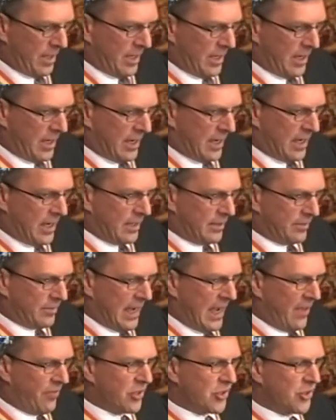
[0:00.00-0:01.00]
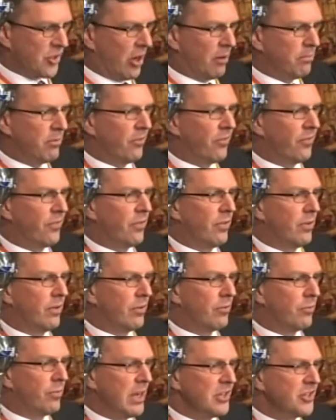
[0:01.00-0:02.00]
had the job of
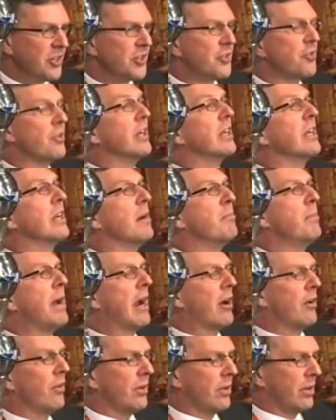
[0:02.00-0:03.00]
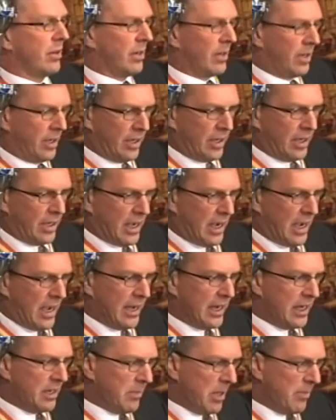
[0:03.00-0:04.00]
registering apparent
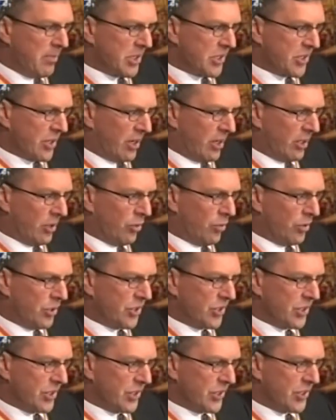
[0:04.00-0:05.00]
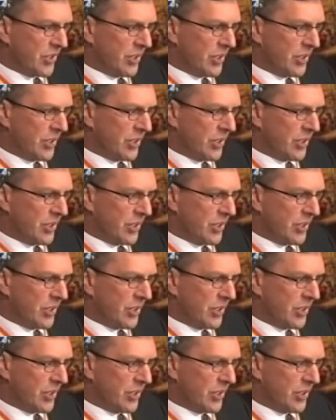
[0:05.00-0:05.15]
enemy missile launches.